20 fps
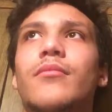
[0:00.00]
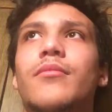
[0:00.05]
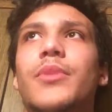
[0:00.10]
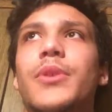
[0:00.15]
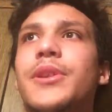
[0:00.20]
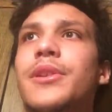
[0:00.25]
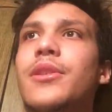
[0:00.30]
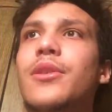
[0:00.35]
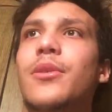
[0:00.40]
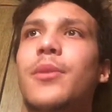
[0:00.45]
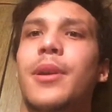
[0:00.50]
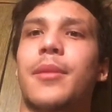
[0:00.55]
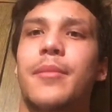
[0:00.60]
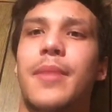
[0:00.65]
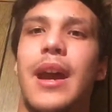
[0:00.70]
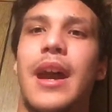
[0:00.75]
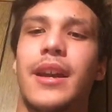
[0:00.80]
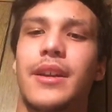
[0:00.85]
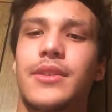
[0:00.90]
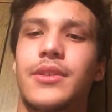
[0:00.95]
But going
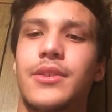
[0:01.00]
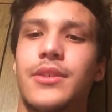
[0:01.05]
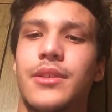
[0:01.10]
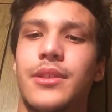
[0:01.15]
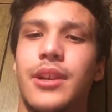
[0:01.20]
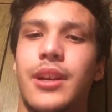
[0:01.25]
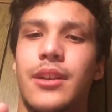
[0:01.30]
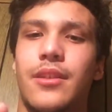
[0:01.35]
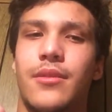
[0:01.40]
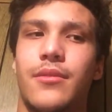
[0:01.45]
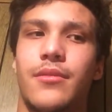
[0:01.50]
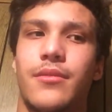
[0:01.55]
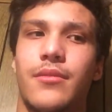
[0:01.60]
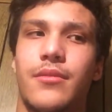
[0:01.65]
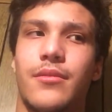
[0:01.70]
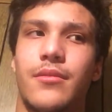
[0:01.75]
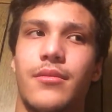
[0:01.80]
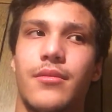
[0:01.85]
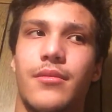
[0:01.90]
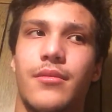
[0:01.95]
back to, like,
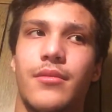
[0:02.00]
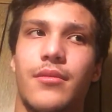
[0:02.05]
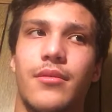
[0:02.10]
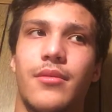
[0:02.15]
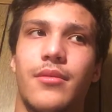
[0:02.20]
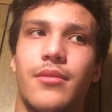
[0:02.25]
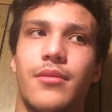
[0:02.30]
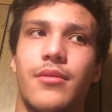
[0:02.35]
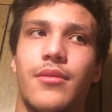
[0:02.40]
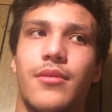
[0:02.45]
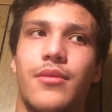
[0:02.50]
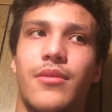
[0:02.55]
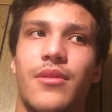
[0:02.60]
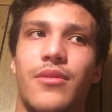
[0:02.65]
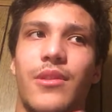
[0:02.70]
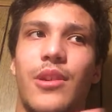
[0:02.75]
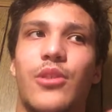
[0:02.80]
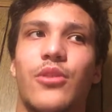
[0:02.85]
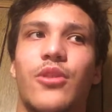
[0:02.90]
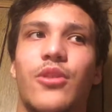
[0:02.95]
the
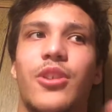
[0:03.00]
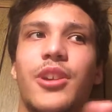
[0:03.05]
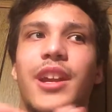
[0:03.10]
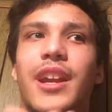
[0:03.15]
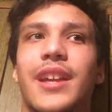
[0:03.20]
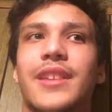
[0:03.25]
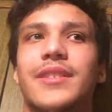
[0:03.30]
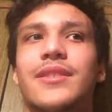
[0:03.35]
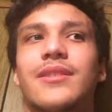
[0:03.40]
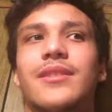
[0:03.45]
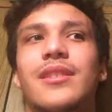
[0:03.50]
railroading,